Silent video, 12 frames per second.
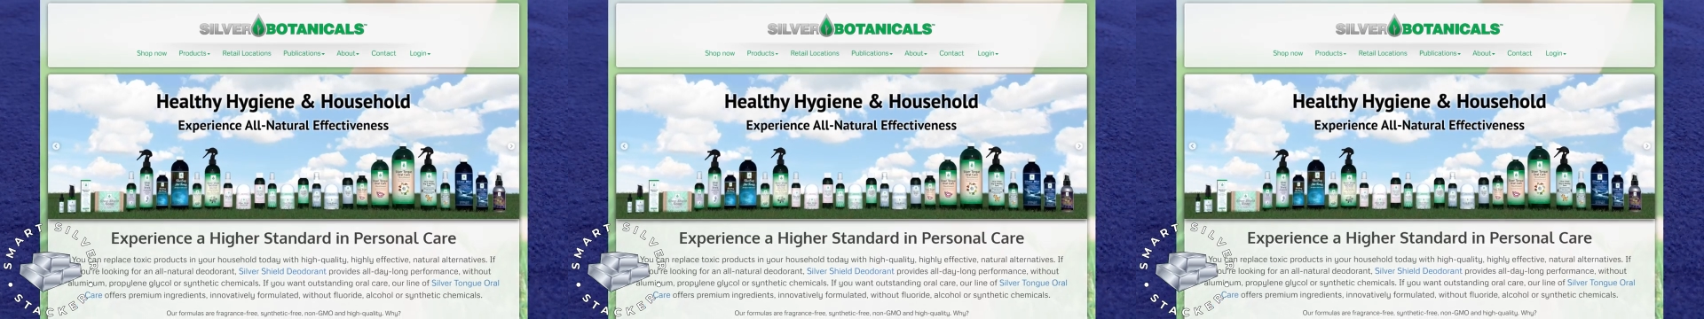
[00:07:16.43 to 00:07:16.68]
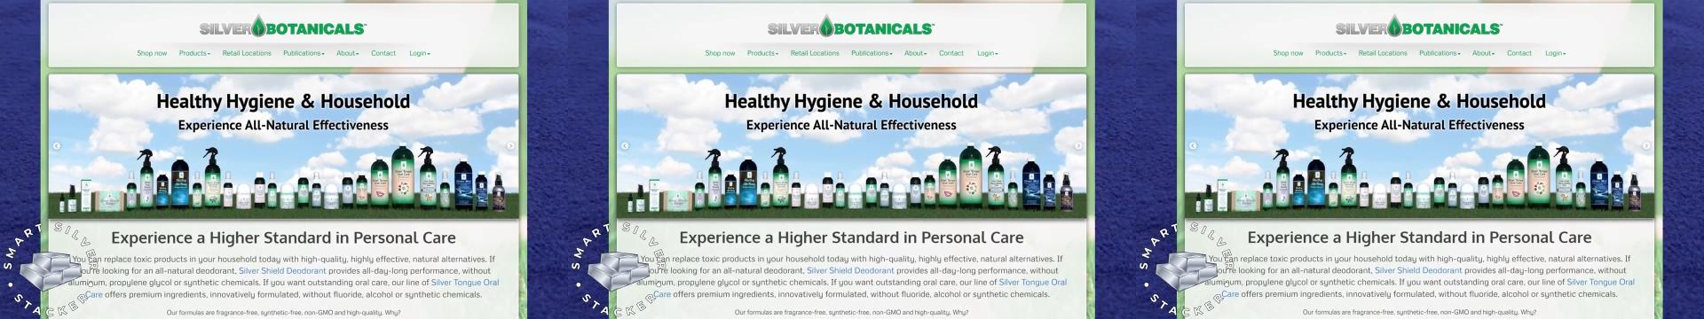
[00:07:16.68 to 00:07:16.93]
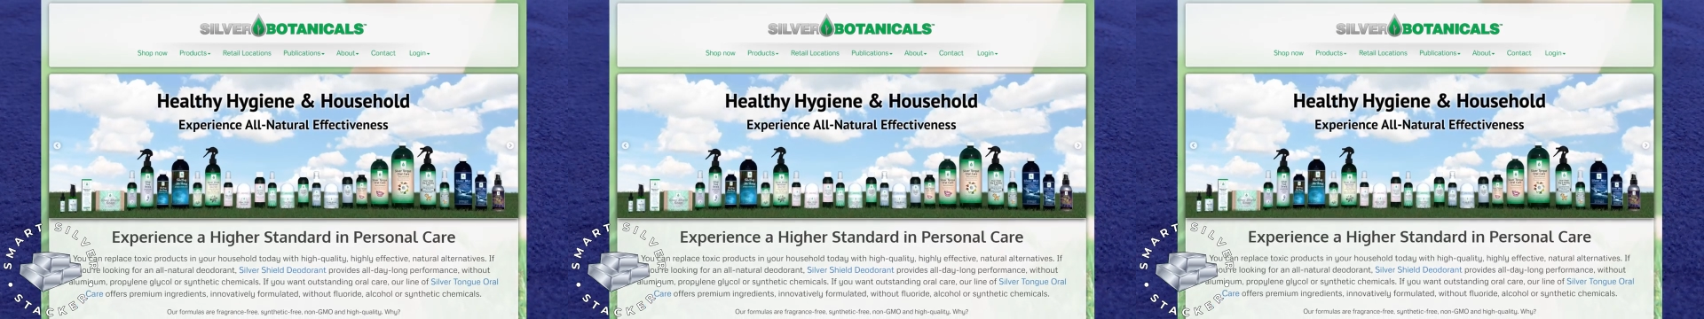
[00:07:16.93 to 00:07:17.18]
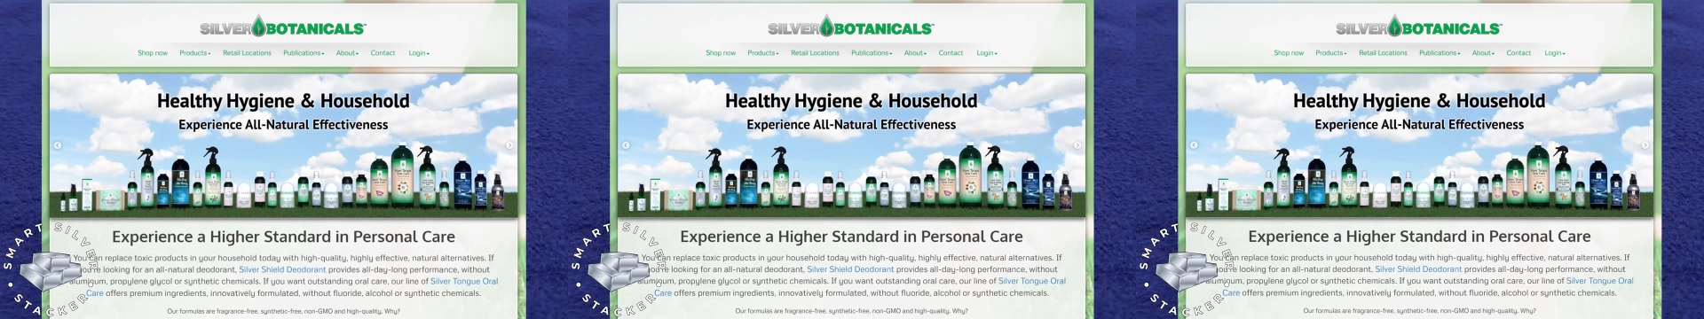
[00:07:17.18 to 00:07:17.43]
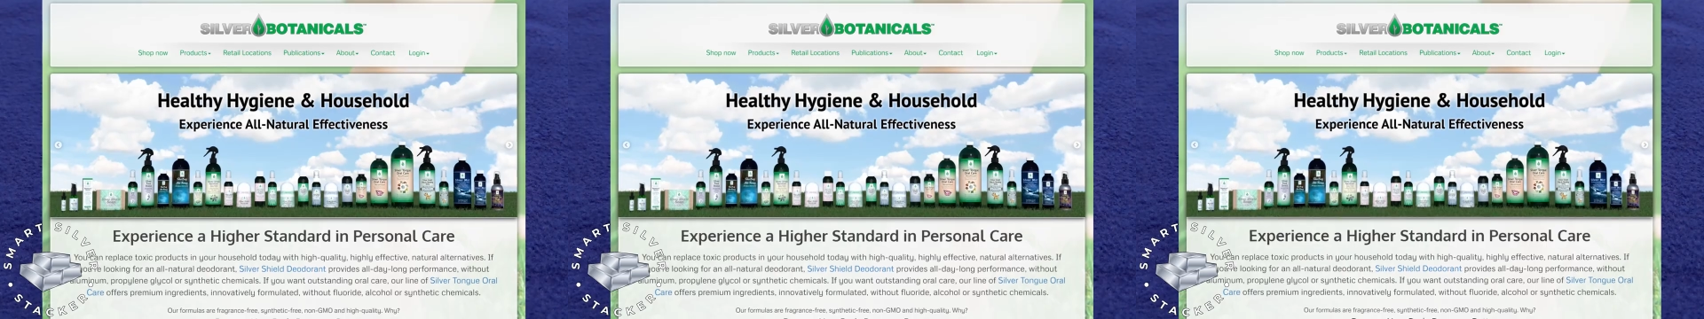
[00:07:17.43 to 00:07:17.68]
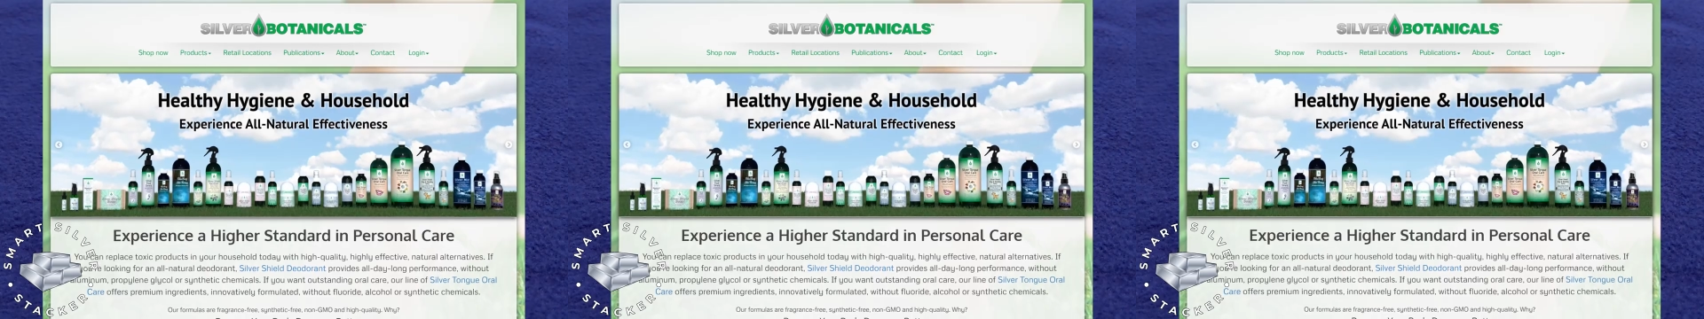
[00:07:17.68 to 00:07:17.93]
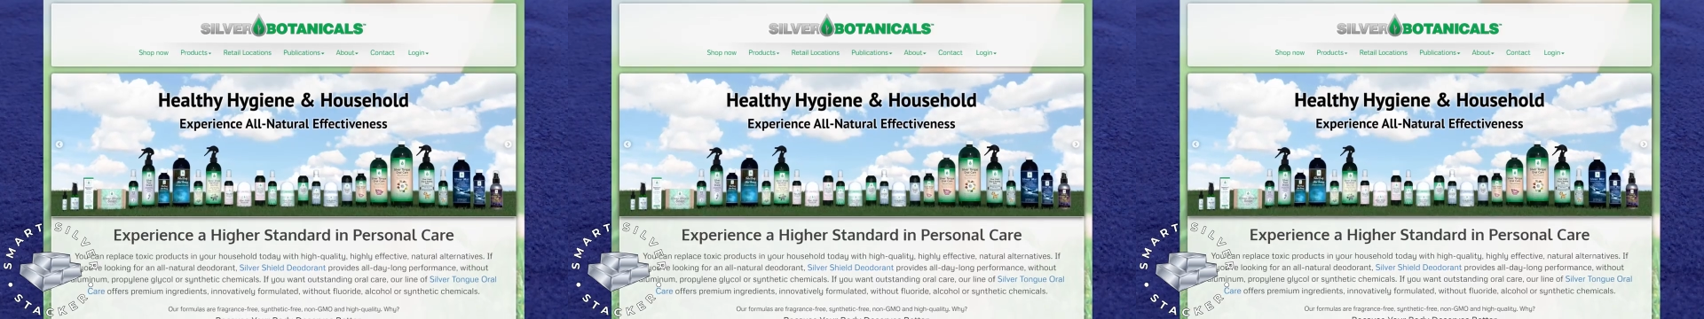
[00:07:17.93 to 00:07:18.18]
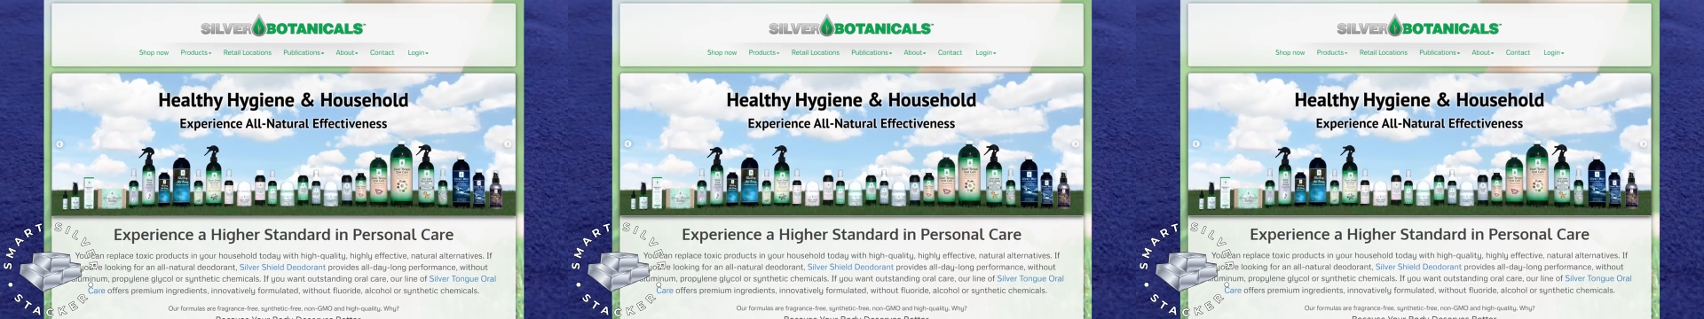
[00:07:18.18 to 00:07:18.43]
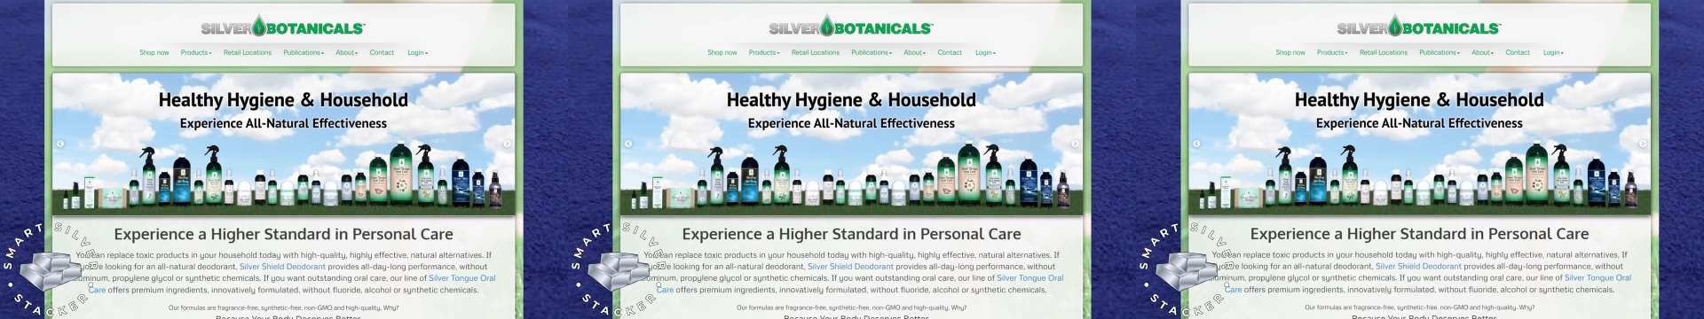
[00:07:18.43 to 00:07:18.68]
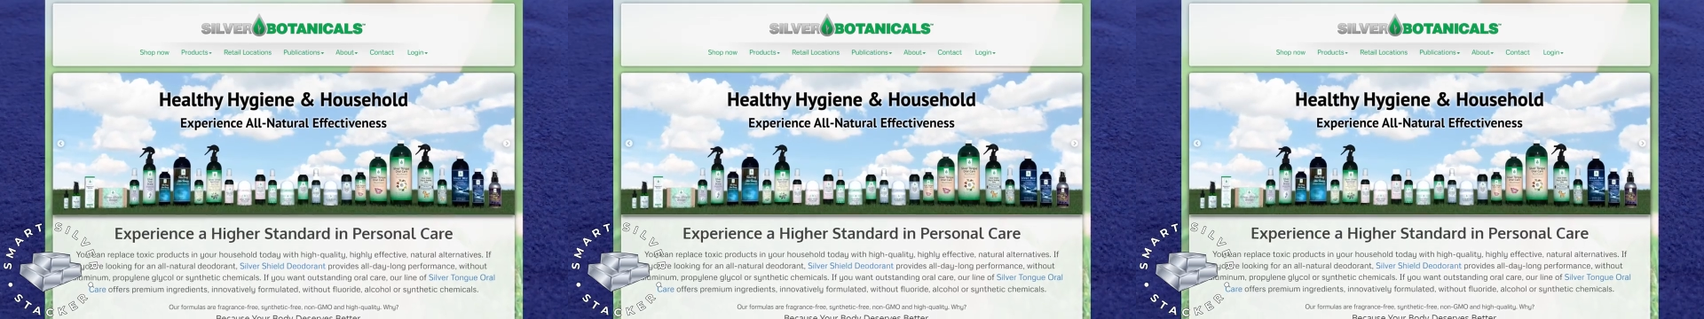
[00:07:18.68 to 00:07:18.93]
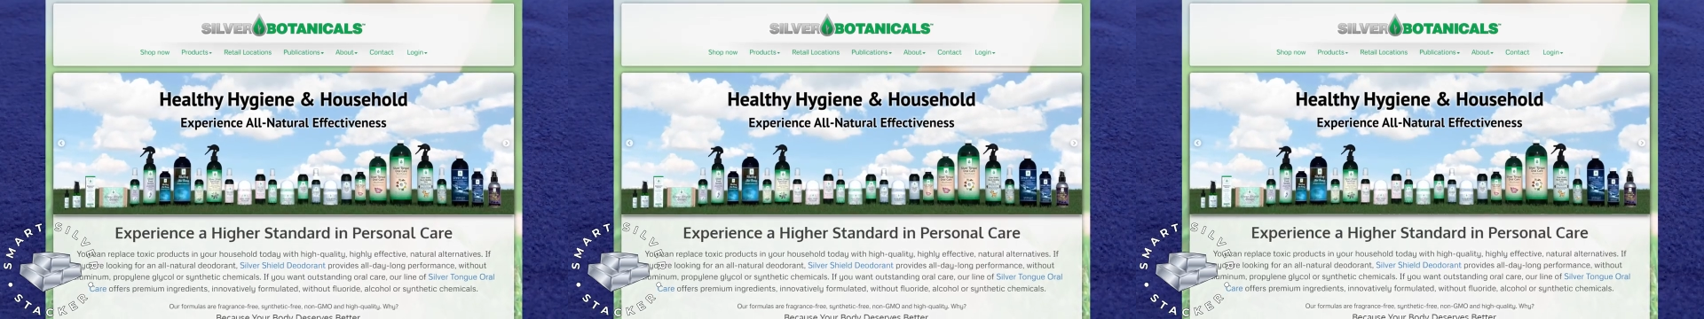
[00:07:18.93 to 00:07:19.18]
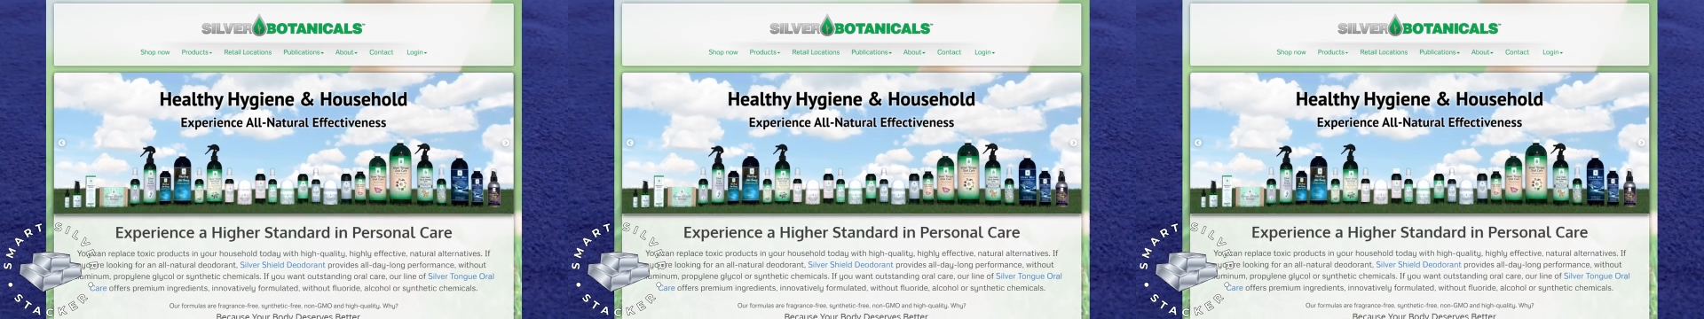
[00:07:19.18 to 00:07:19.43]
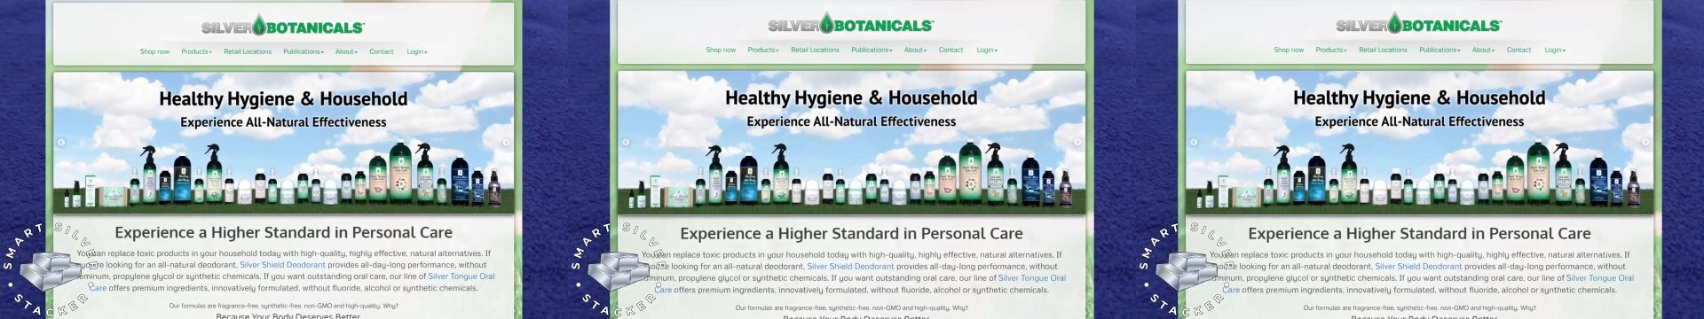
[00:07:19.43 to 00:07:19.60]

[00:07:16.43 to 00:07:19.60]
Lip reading: Nobody's mouth can be seen.